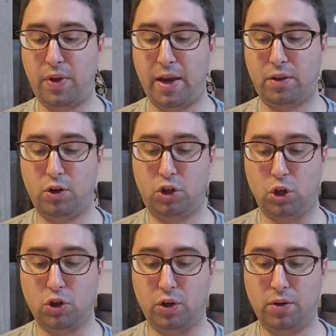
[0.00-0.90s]
take their
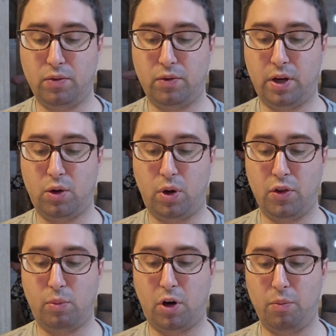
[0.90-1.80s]
children, right, who
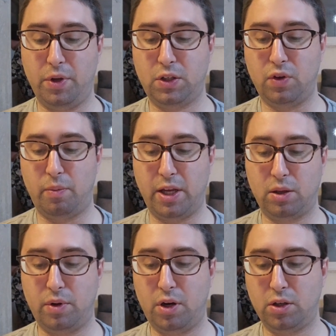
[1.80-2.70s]
under bar mitzvah and make
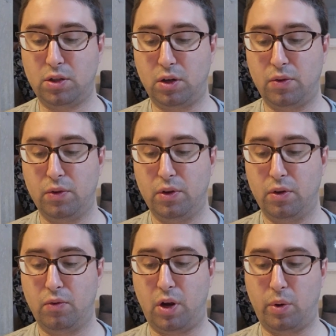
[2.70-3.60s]
them a nazir
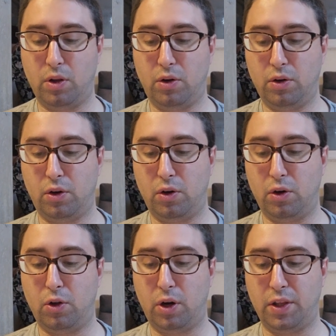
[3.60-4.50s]
right? We learned
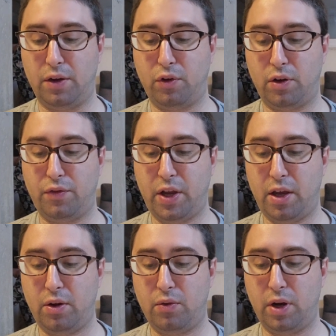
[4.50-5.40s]
earlier in the
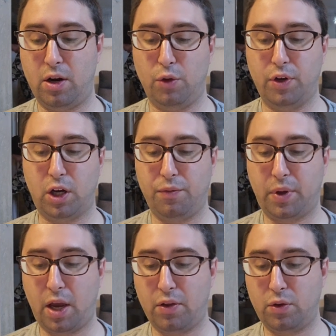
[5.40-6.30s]
Afchaftet, right? Odecham
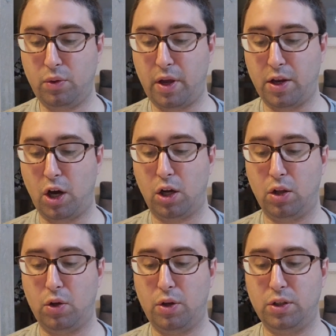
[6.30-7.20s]
can't do that.
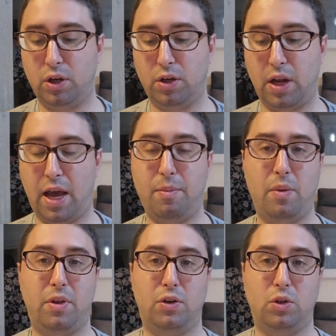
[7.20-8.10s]
Yachal
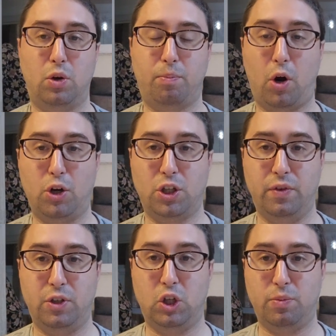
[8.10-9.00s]
maybe there's no parsha
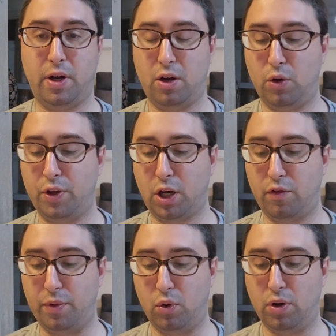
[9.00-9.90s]
Naziris by
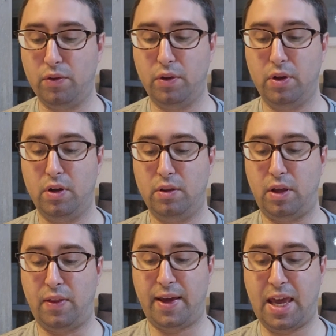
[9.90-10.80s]
Odecham at all,
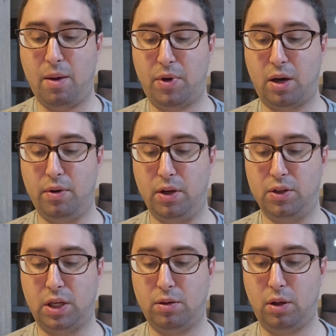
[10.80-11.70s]
that they can't become a
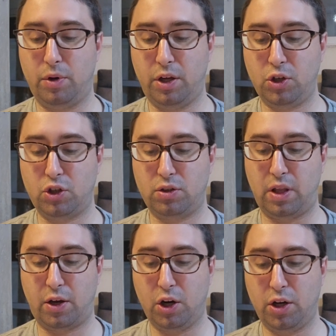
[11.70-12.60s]
Nazir. Tal Nomar Ish,
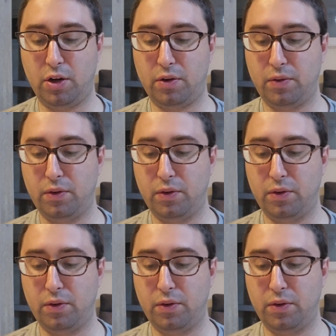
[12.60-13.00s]
they could.